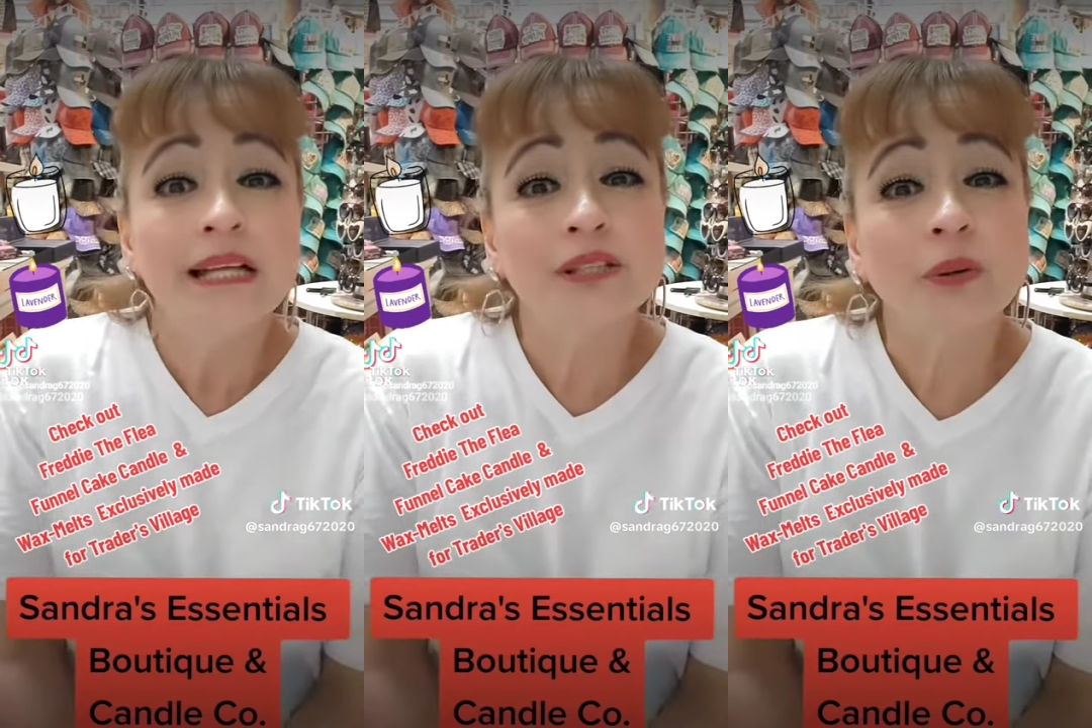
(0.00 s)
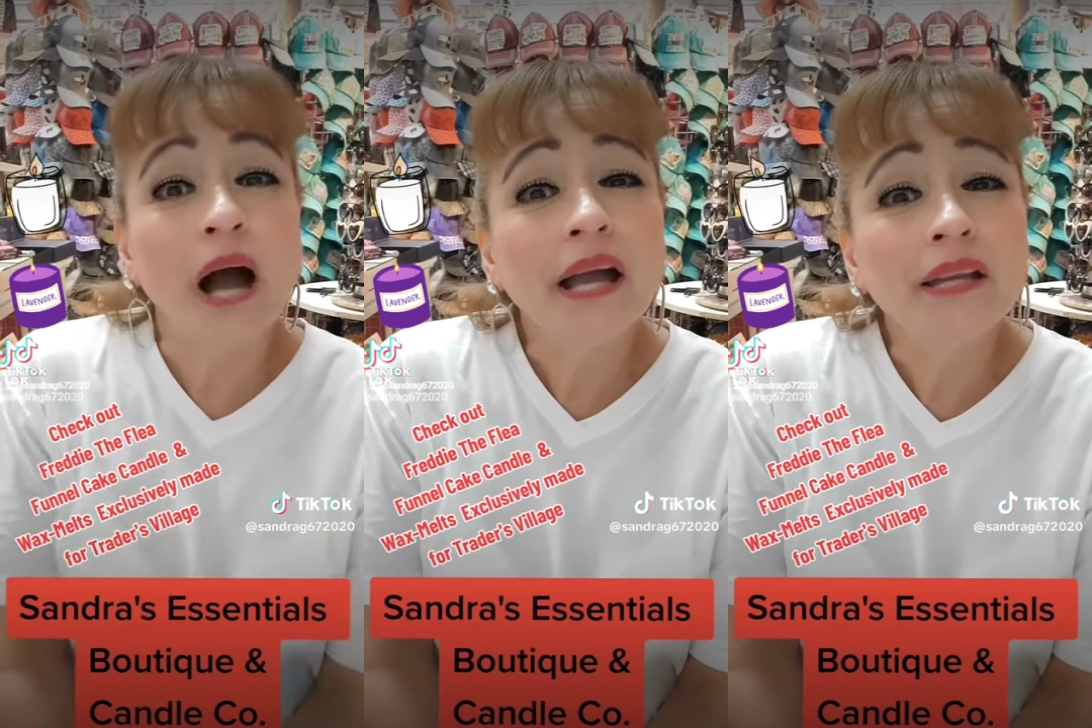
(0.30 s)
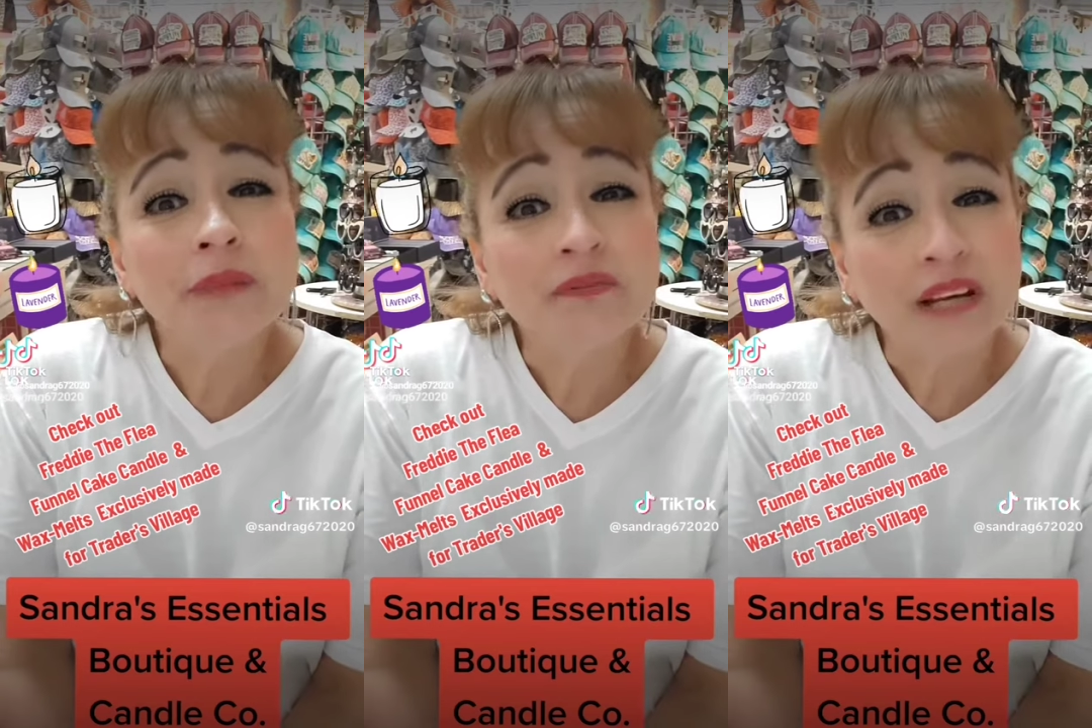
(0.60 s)
So I am
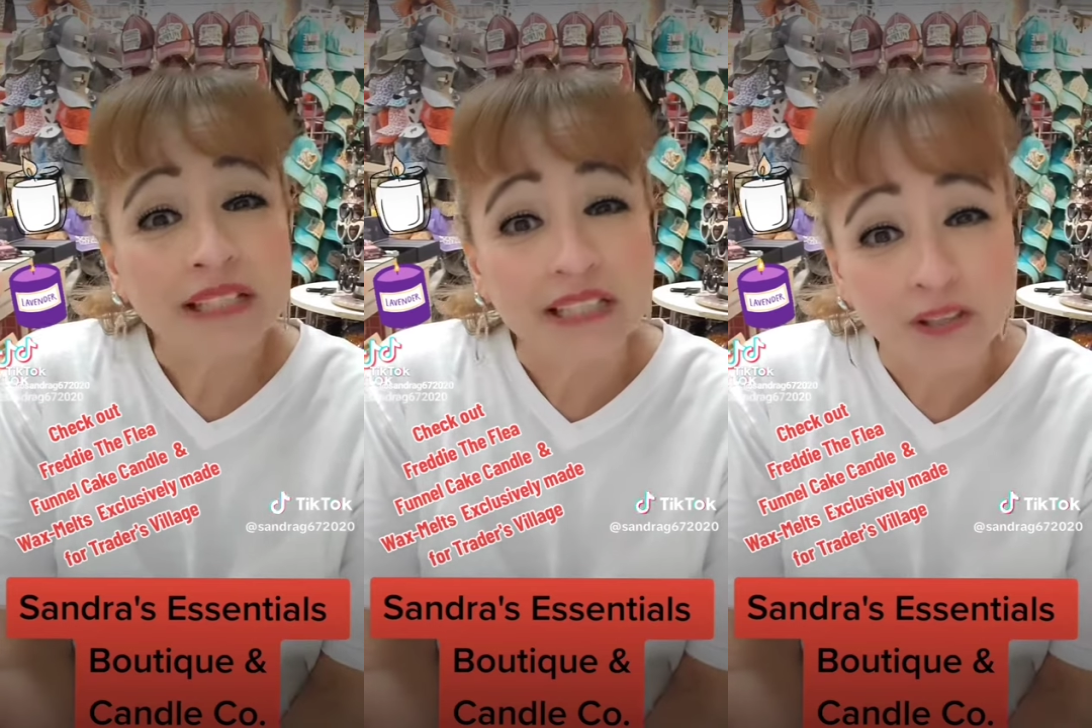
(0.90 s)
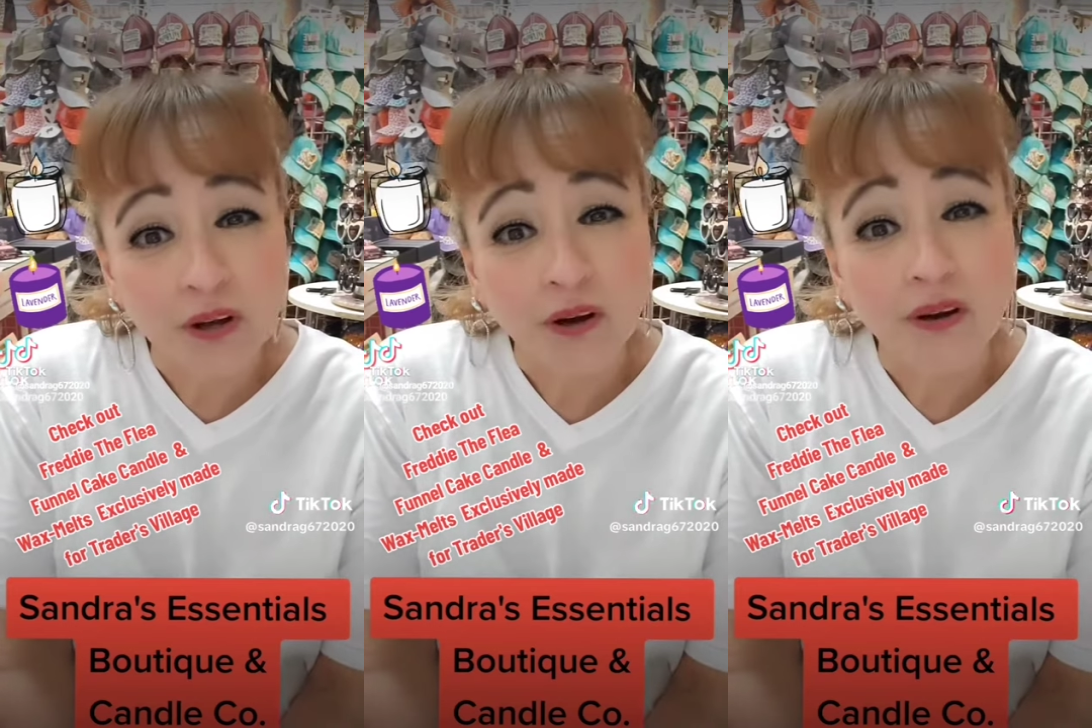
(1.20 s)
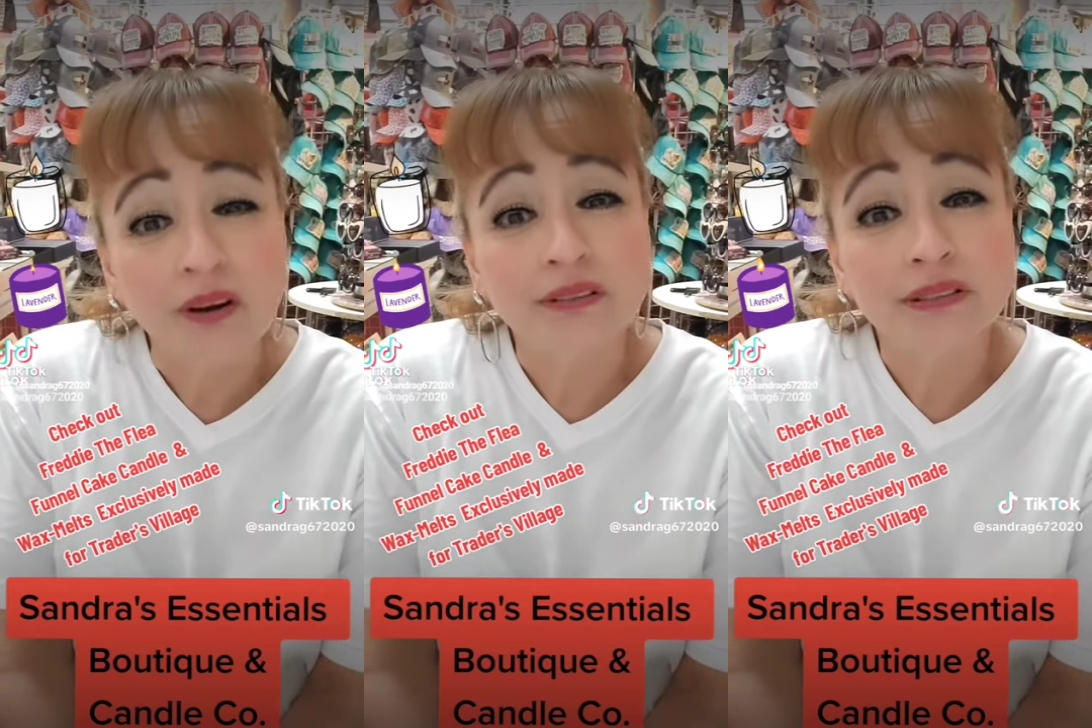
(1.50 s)
inviting y'all
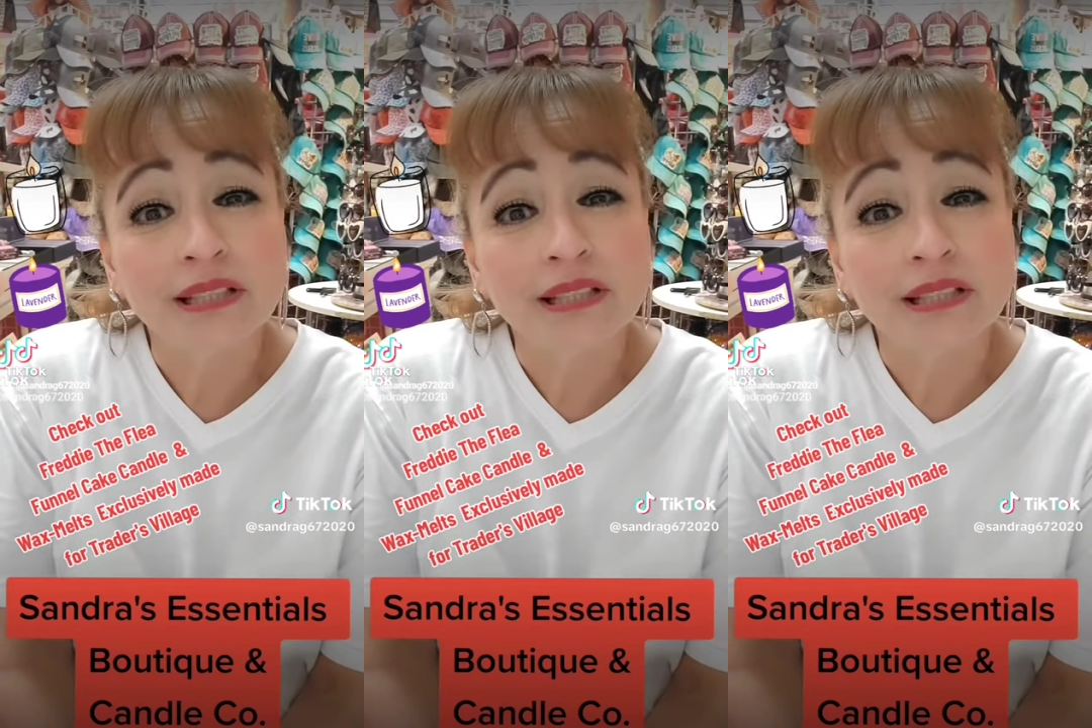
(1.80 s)
to